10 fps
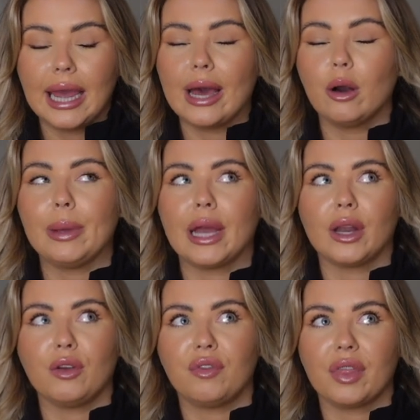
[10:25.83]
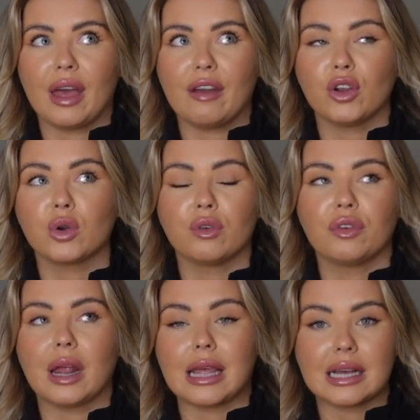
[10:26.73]
It'll be an outfit that if you're going
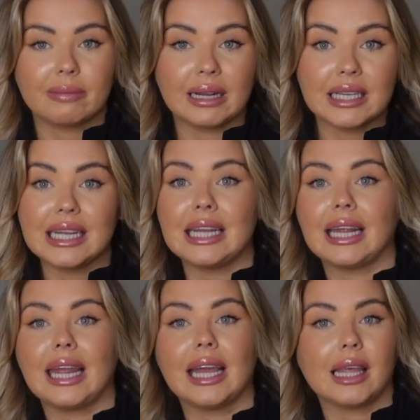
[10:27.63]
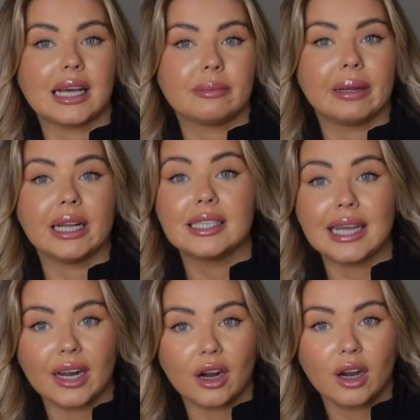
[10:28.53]
for a last minute date night, a last minute
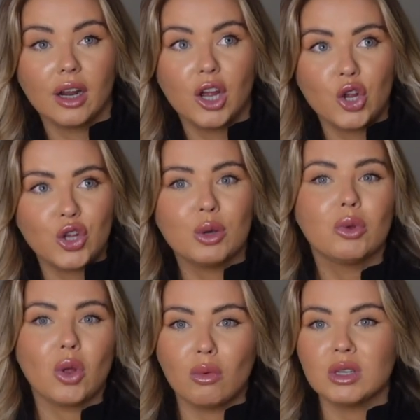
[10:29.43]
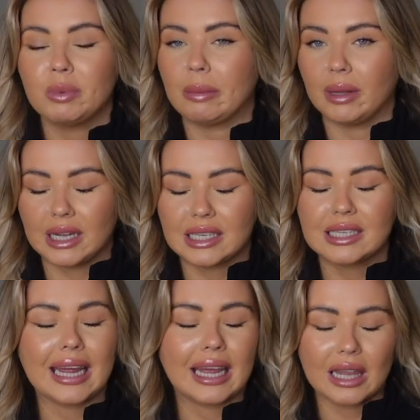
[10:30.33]
dinner, you will always be able to
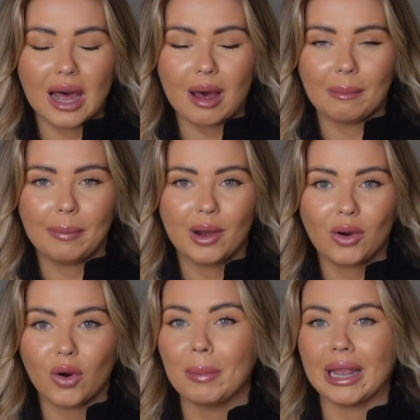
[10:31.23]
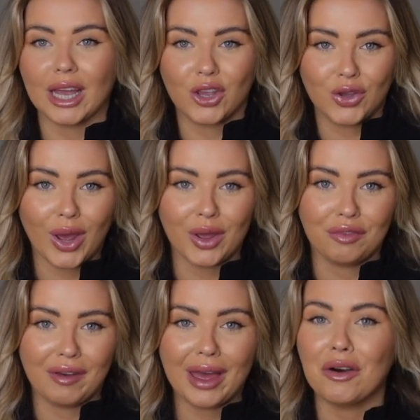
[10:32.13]
style up or make a cute
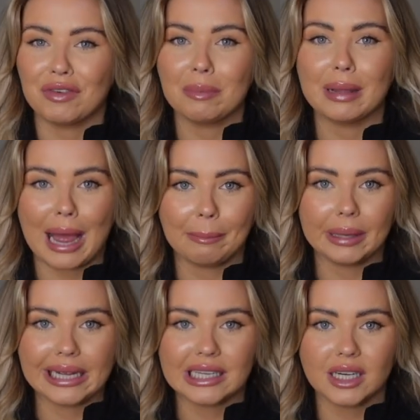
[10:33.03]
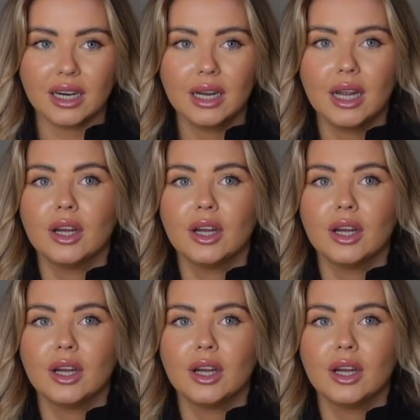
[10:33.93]
outfit of a black blazer.